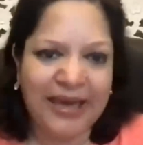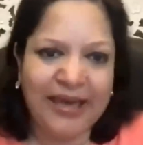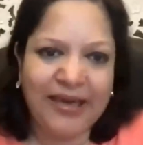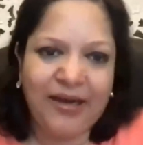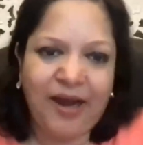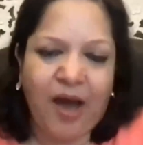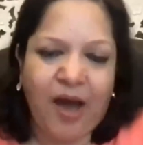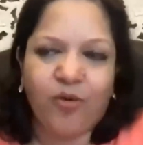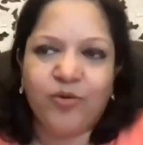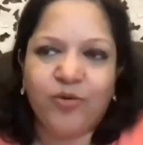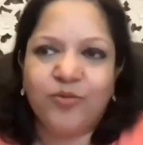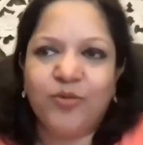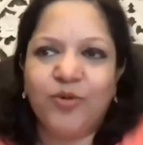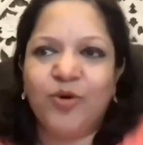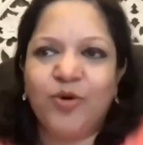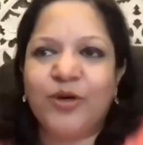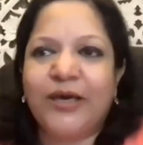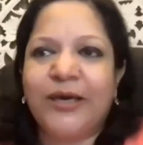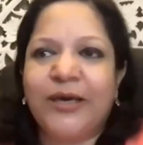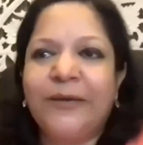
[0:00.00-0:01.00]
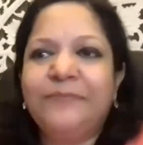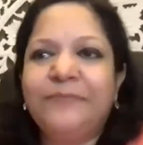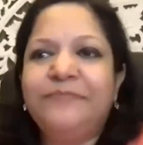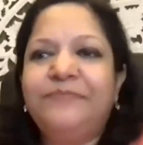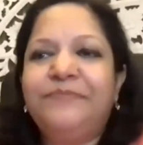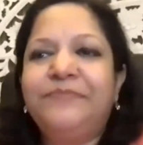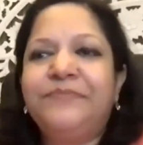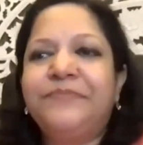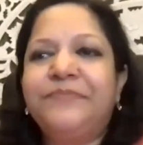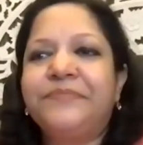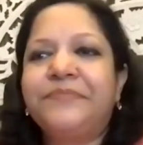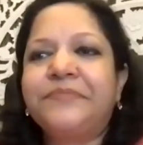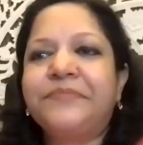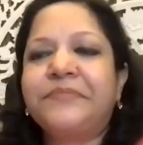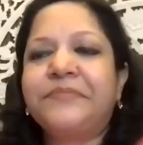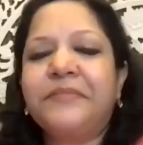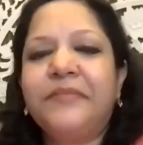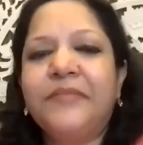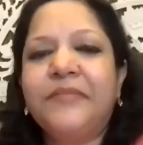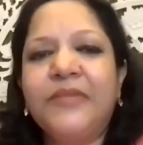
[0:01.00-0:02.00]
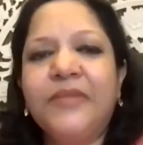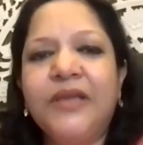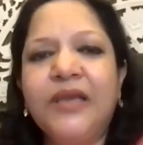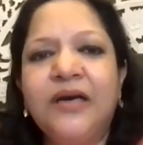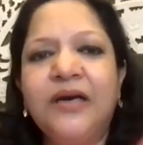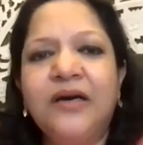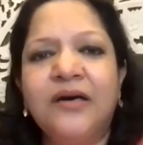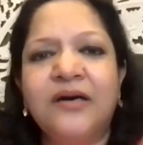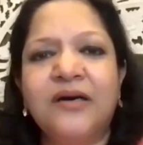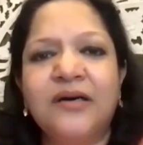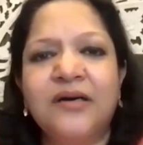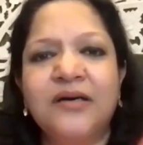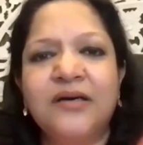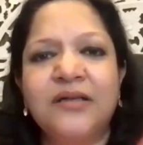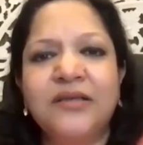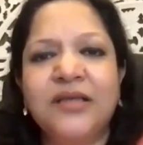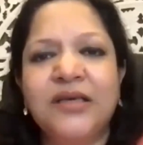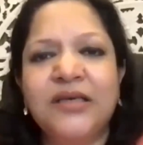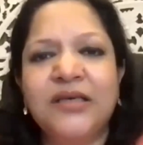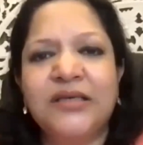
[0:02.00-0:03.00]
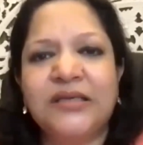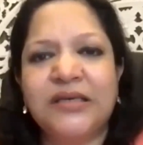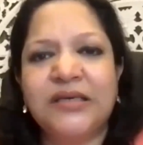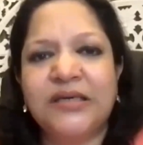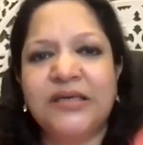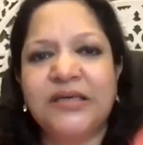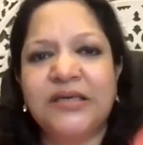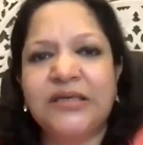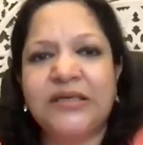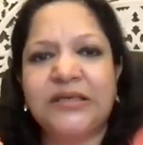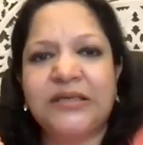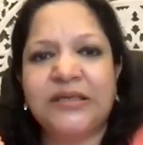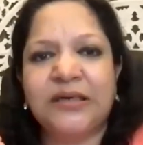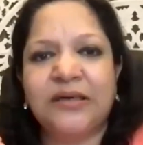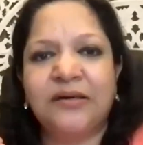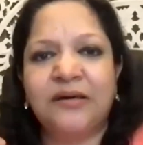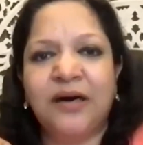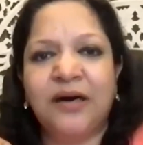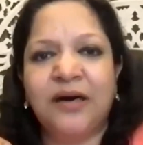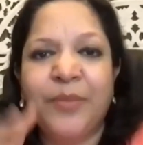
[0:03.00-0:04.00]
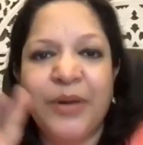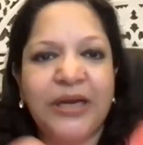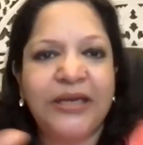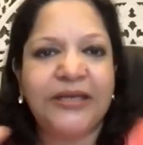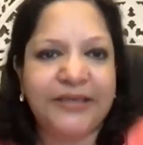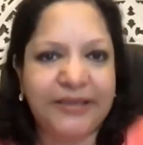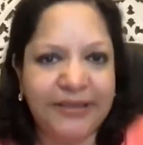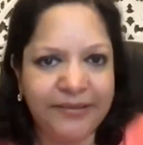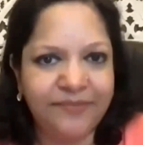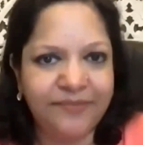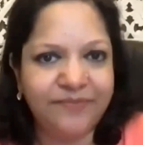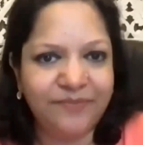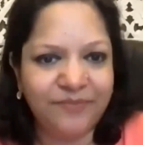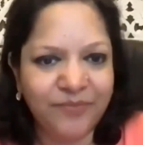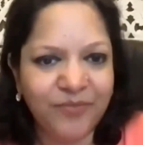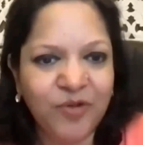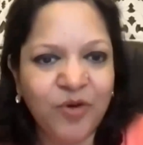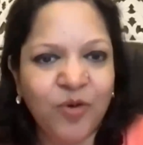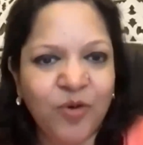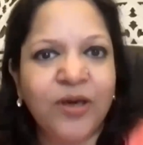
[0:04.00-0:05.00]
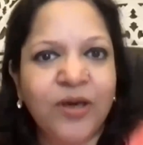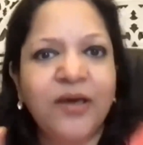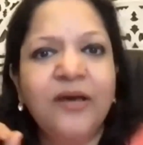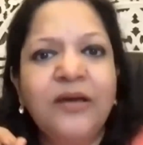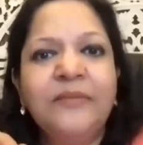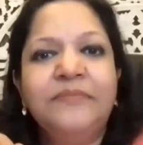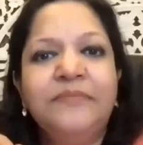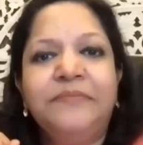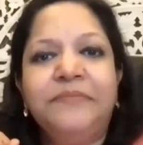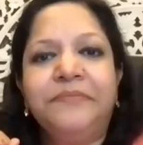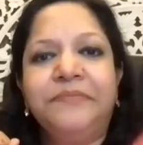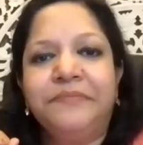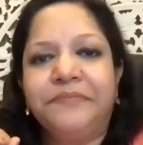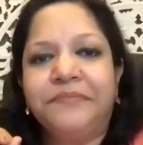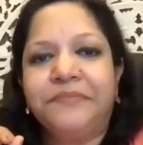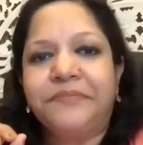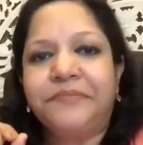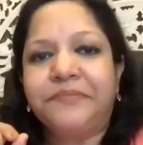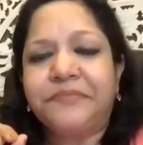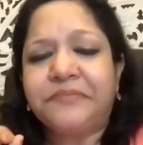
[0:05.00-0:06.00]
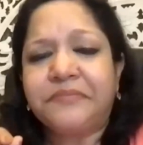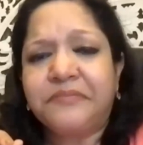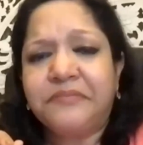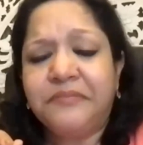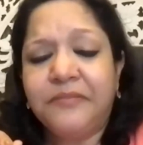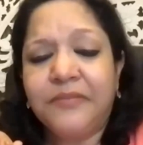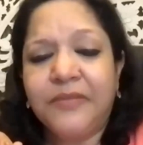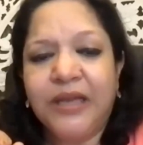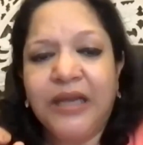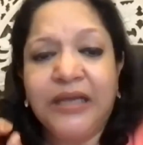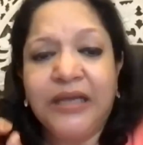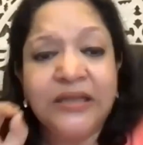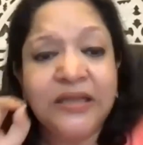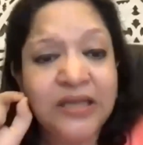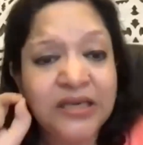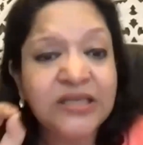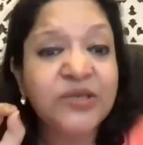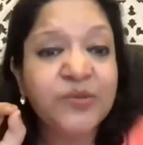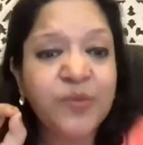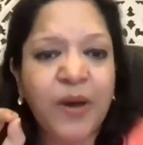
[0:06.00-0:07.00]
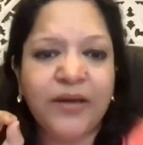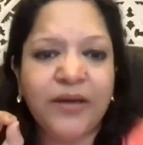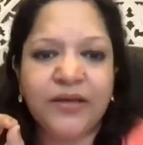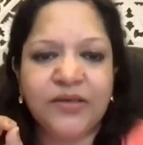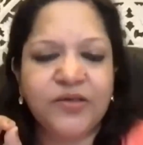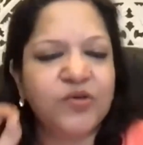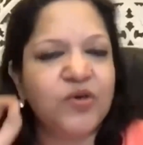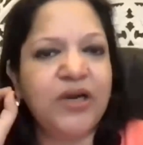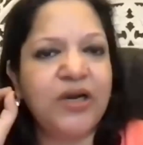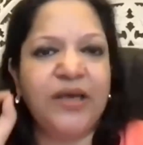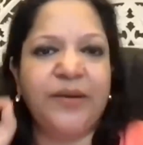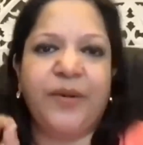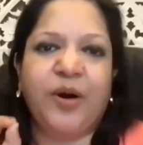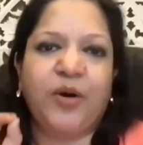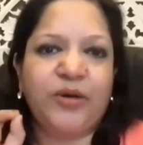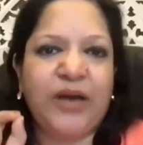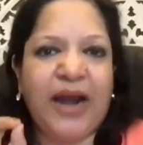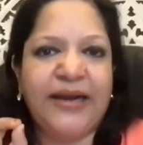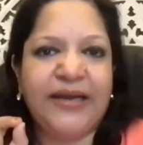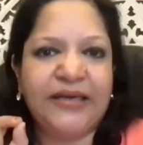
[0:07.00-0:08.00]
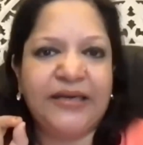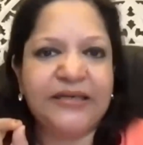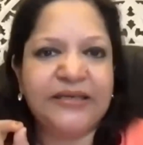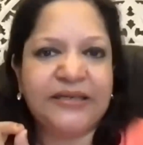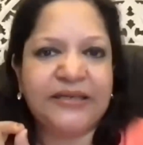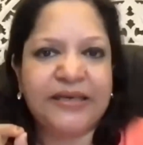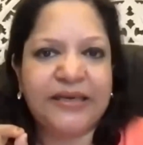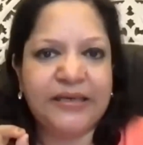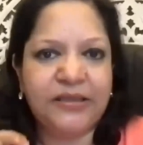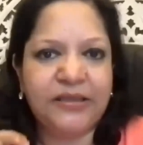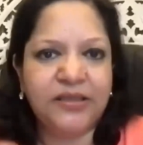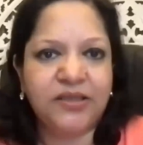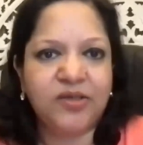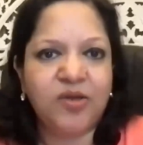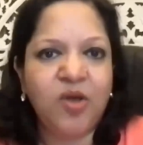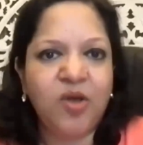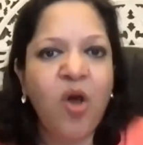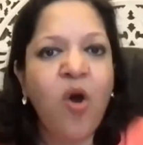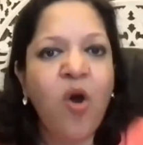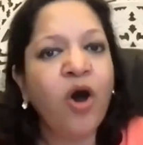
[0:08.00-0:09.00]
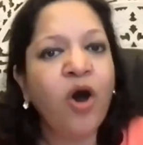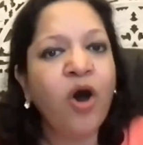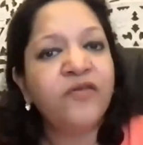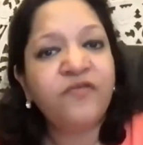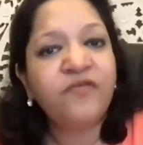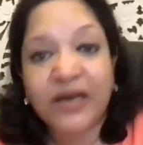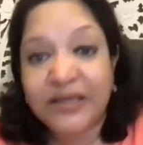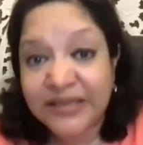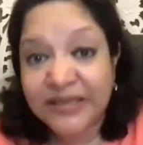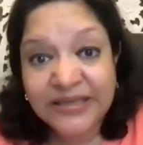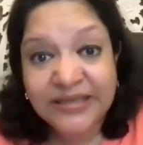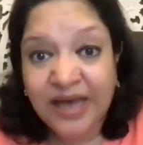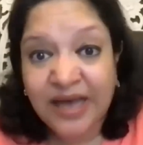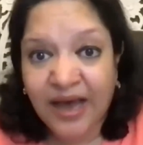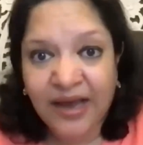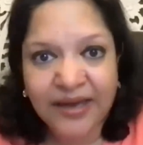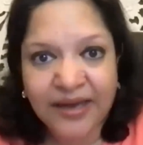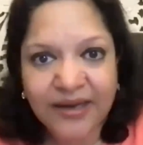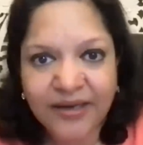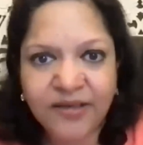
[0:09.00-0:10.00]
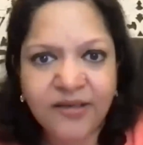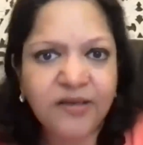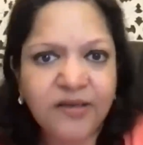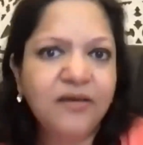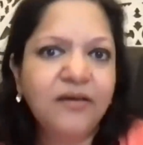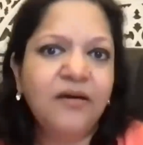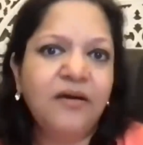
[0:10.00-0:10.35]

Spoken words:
A now, okay? This is ability, okay? This one is really about adding skills. On one side,